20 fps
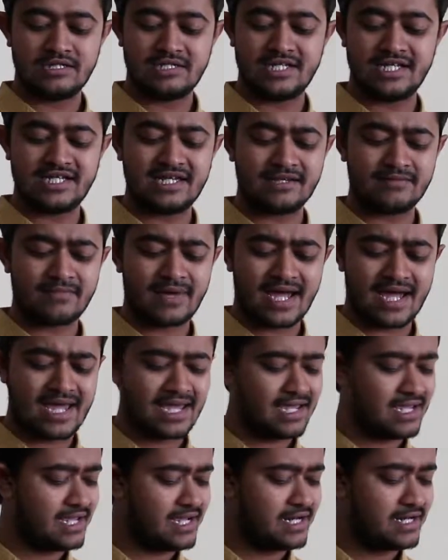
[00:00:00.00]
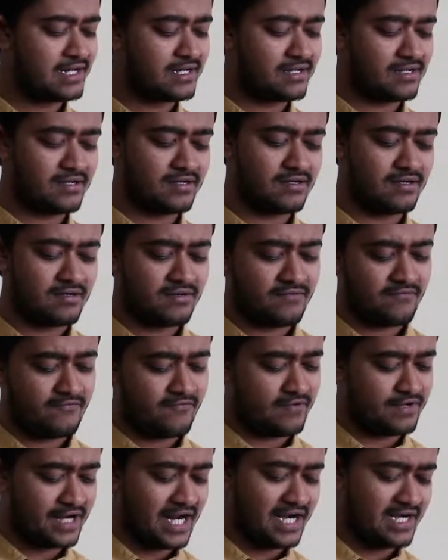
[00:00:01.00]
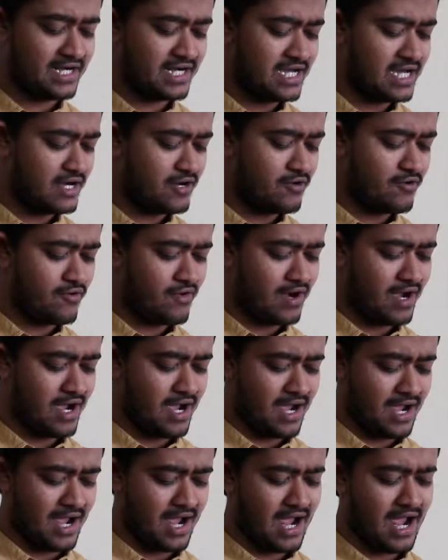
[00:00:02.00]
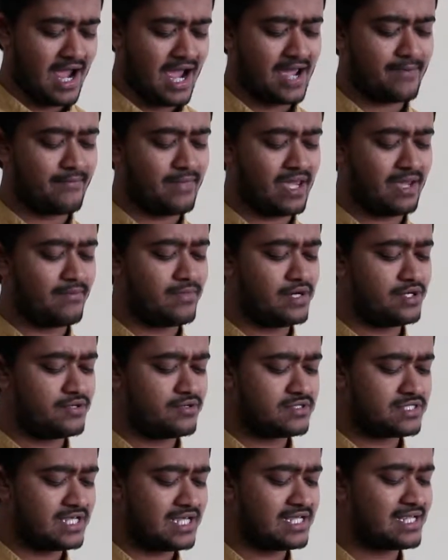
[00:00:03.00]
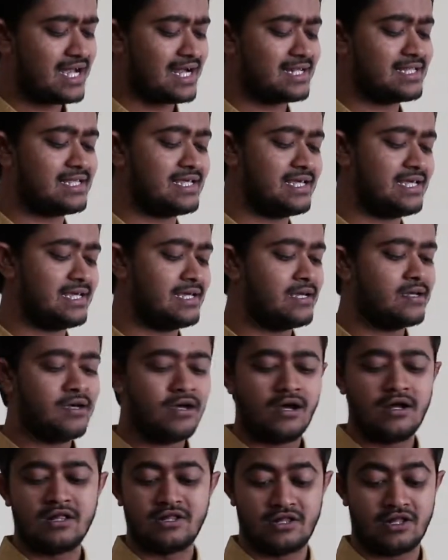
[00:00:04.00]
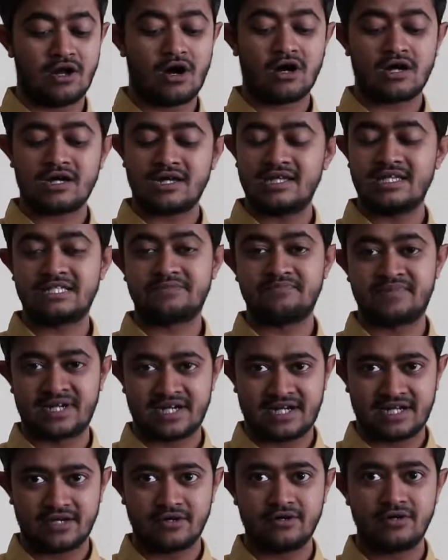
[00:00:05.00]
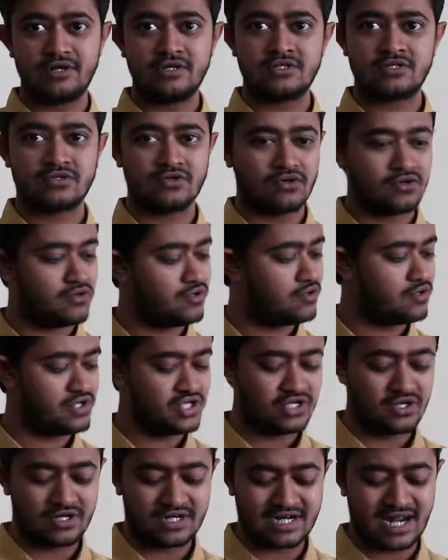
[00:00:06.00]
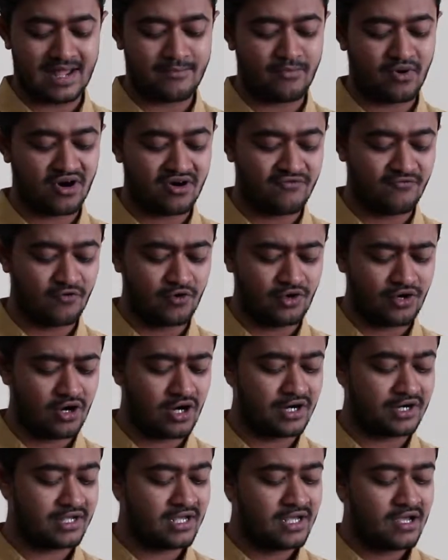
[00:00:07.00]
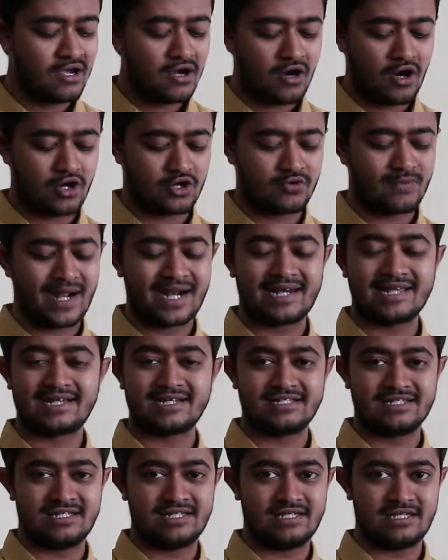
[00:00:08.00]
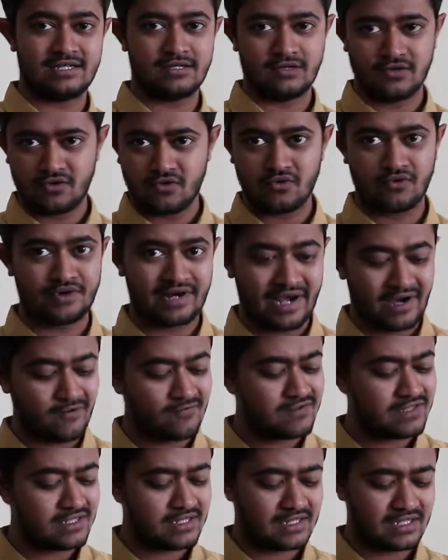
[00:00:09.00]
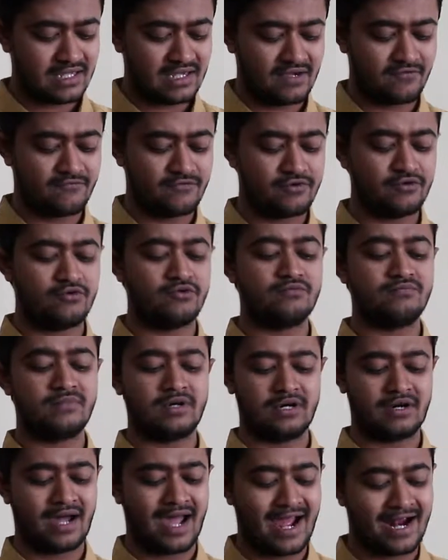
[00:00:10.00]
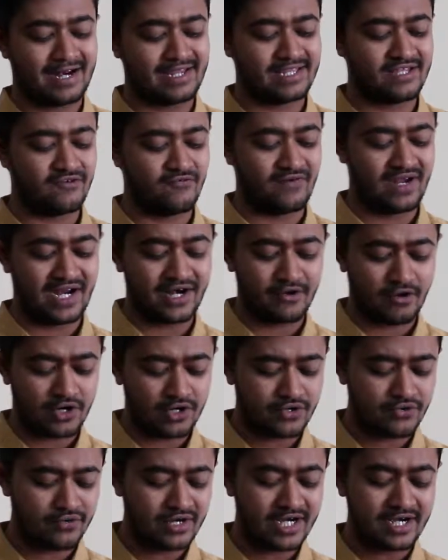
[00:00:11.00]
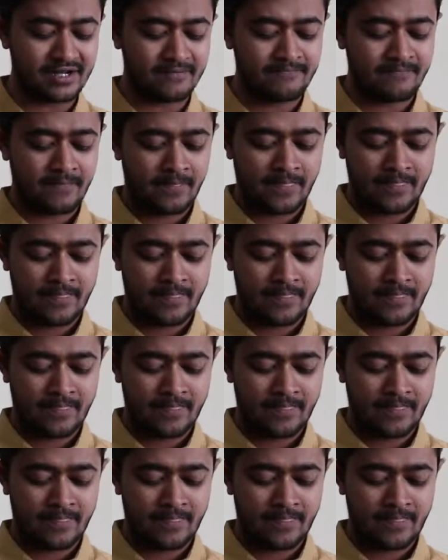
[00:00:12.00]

Judging by it right now, I'm able to say that the lock is pretty good, so your tripod would not automatically go down if you add any weight onto it.